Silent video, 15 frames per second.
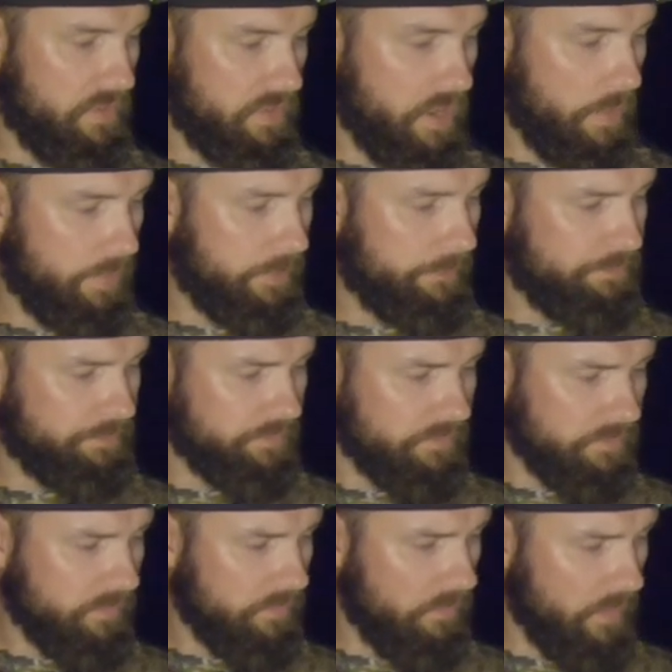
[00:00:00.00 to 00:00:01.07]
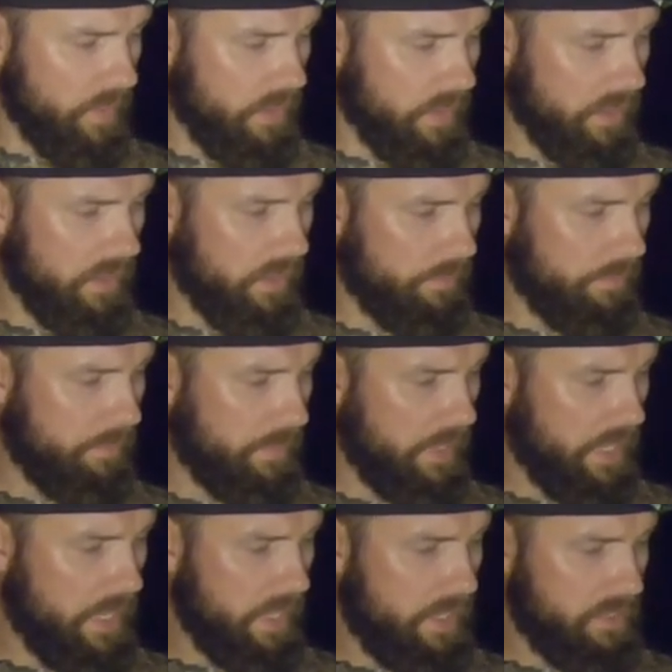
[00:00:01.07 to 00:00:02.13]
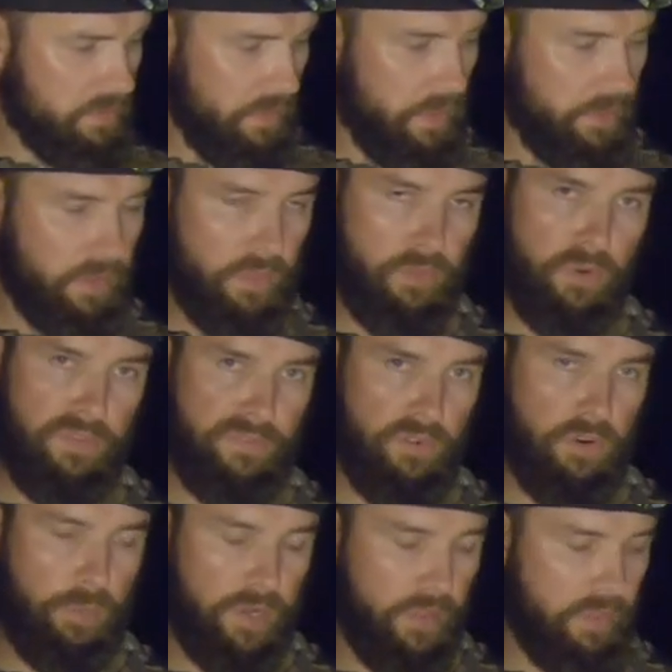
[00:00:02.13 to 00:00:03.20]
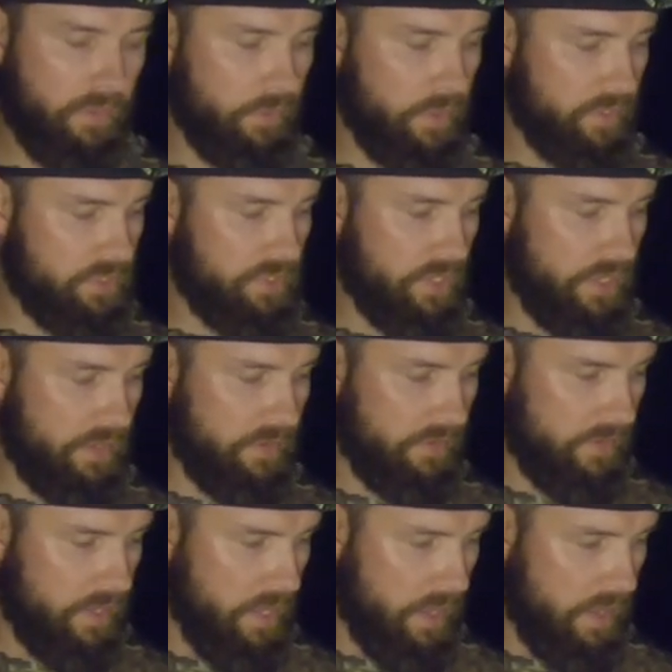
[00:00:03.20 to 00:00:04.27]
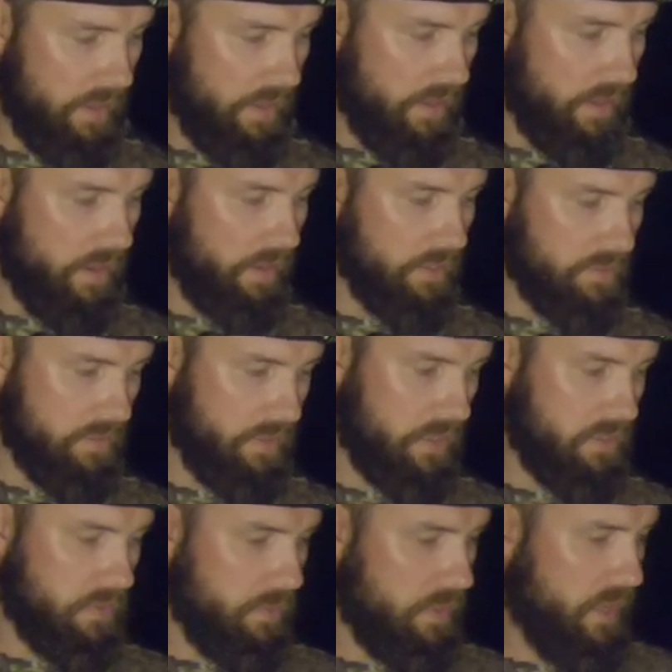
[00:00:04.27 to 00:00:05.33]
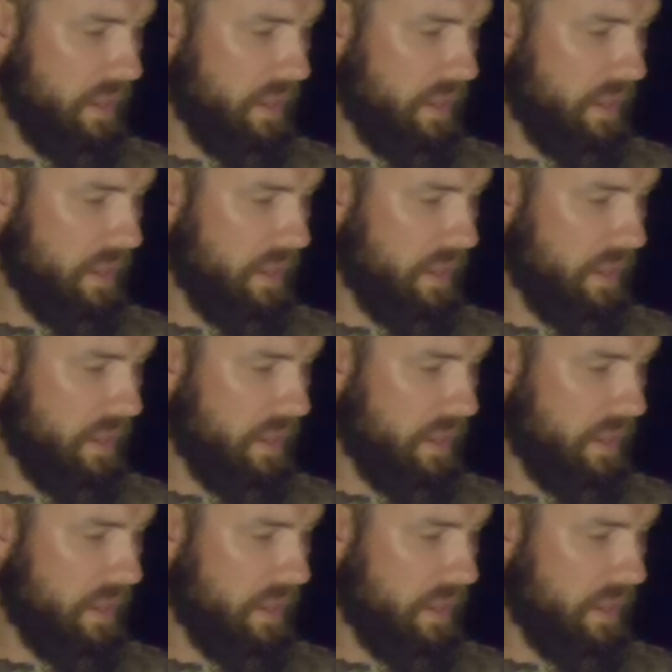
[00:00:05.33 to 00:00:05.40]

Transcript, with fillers: on top. Um, so not the Thor 4, but a Thor HD, uh, also in a two and a